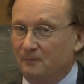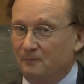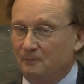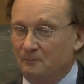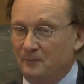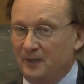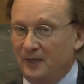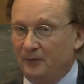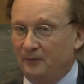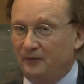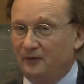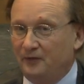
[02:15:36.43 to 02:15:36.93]

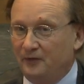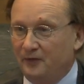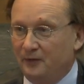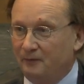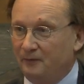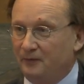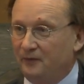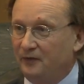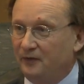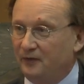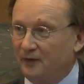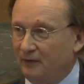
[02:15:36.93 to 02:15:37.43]
mail
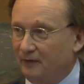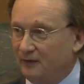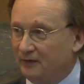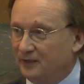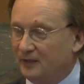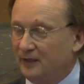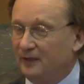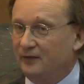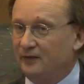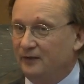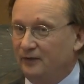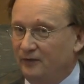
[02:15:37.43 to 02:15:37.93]
services are
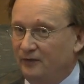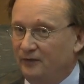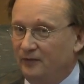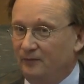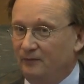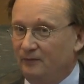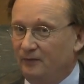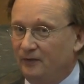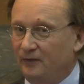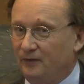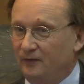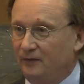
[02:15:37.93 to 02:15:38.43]
intelligence
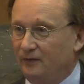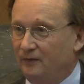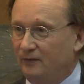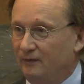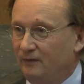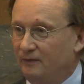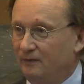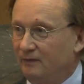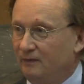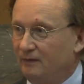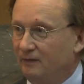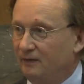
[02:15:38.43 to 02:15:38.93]
services
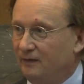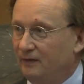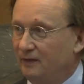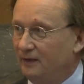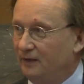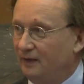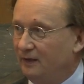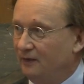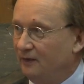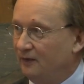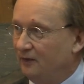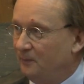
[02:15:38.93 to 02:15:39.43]

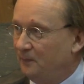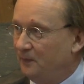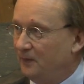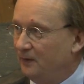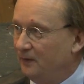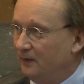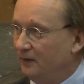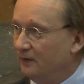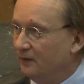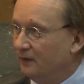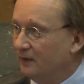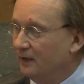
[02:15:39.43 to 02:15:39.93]
in this
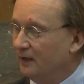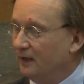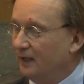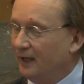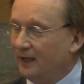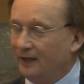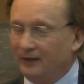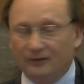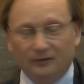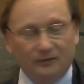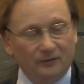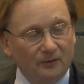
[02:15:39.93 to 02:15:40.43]
period.
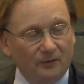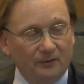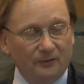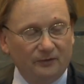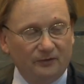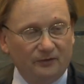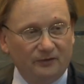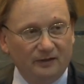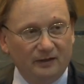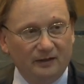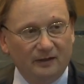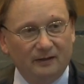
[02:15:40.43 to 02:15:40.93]
And it's not
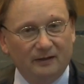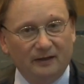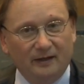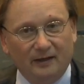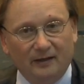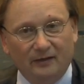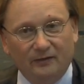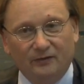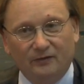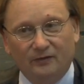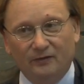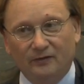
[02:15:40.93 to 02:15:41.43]
seen
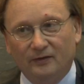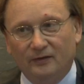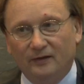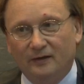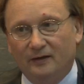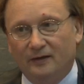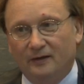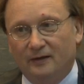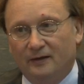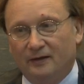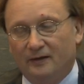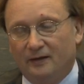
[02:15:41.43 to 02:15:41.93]
as,
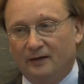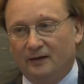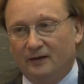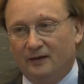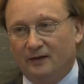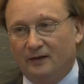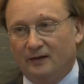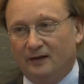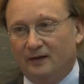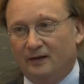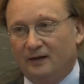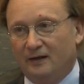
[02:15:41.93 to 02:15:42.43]

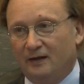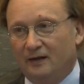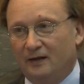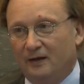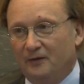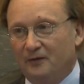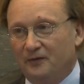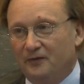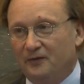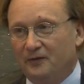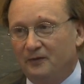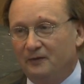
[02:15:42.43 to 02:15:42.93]

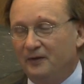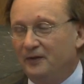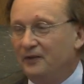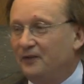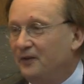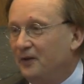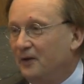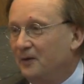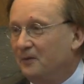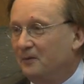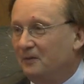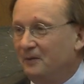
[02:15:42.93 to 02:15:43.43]
there is
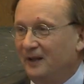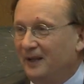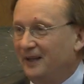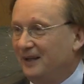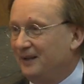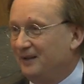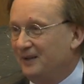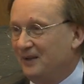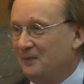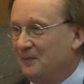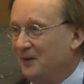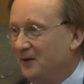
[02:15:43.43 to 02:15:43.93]
no
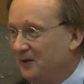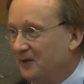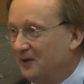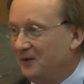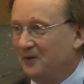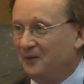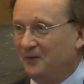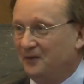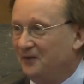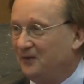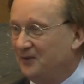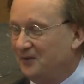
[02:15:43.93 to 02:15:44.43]
like American
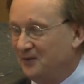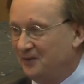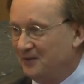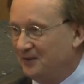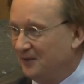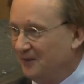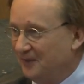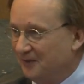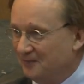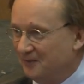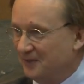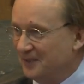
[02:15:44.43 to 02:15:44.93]

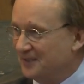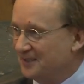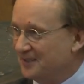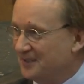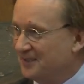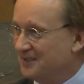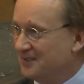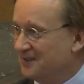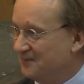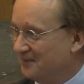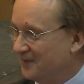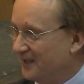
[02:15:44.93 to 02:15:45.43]
Constitution of which
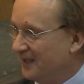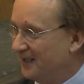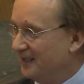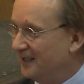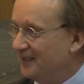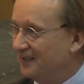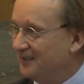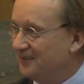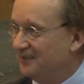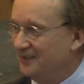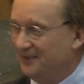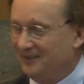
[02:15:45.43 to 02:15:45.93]
this is a
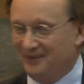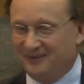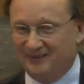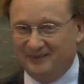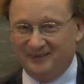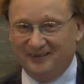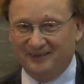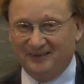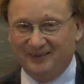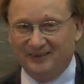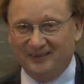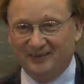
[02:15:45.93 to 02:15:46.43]
violation.
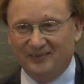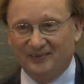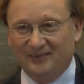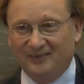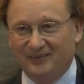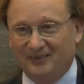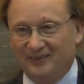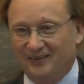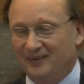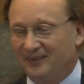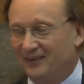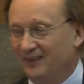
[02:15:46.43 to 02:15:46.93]

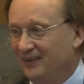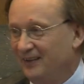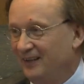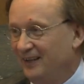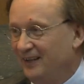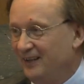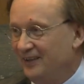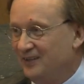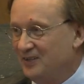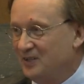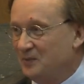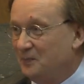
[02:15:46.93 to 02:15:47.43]
It's
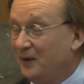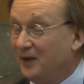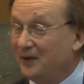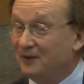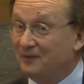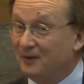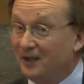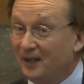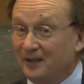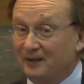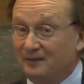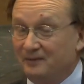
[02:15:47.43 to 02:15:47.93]
just part
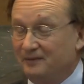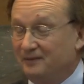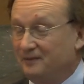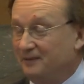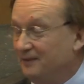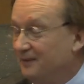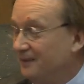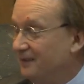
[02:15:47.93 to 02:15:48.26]
of life.